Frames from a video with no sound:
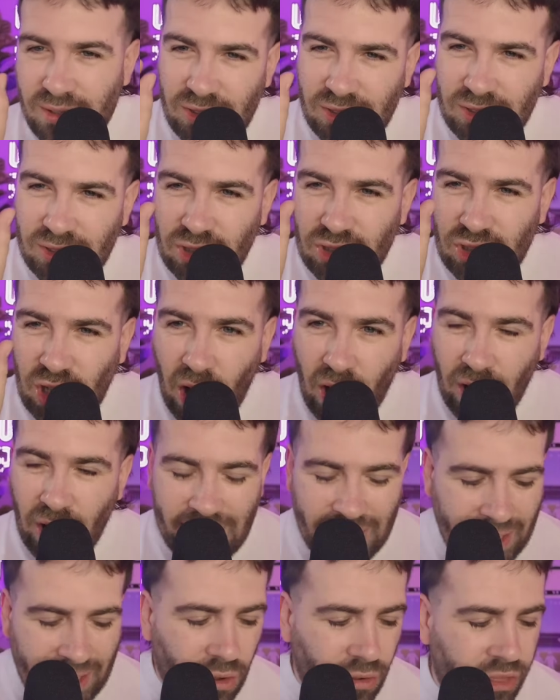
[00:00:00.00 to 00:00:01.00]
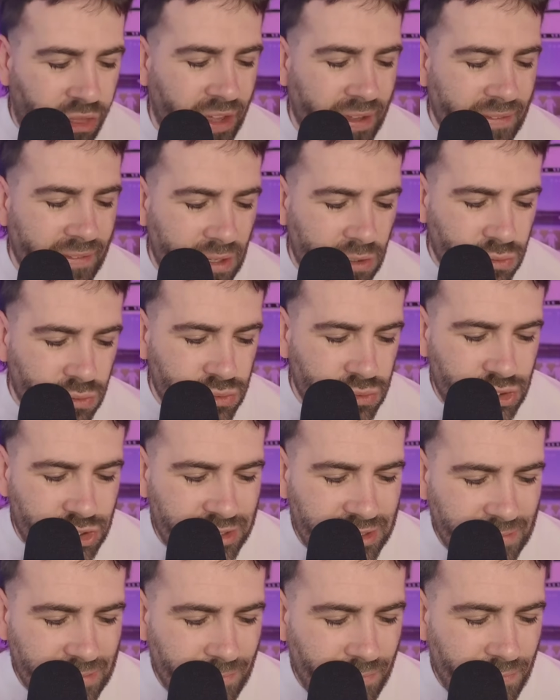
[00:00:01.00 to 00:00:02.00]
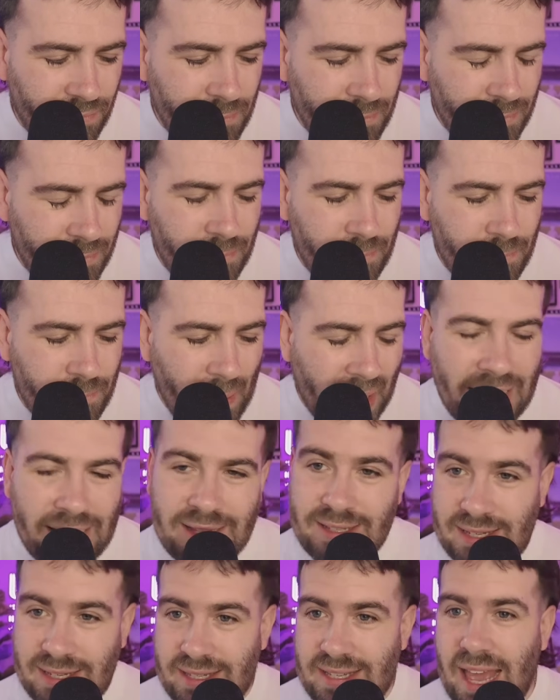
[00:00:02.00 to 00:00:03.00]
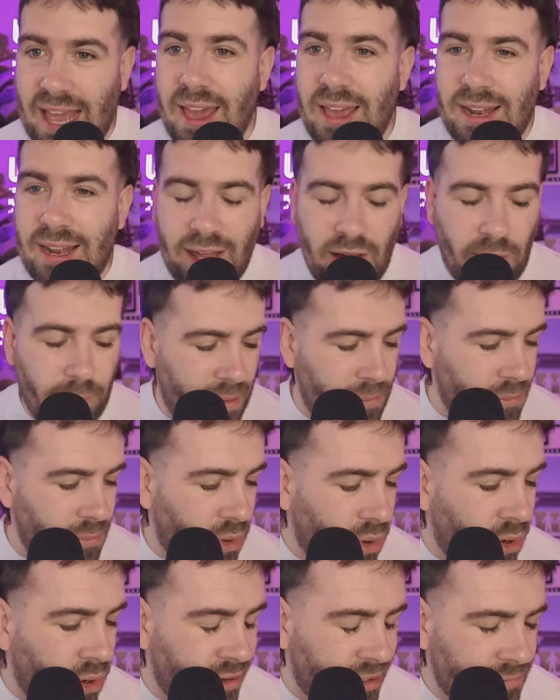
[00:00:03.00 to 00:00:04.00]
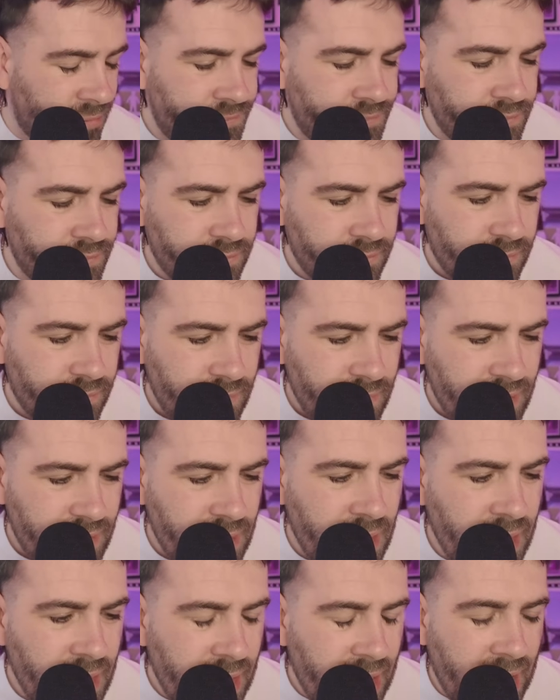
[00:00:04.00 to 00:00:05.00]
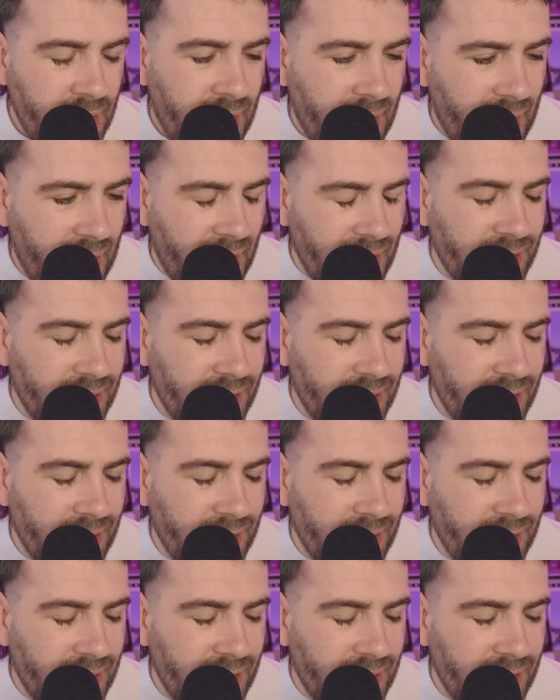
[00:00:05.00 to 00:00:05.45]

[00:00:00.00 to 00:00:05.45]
a tiny little thing that will just balance us out a little bit more and add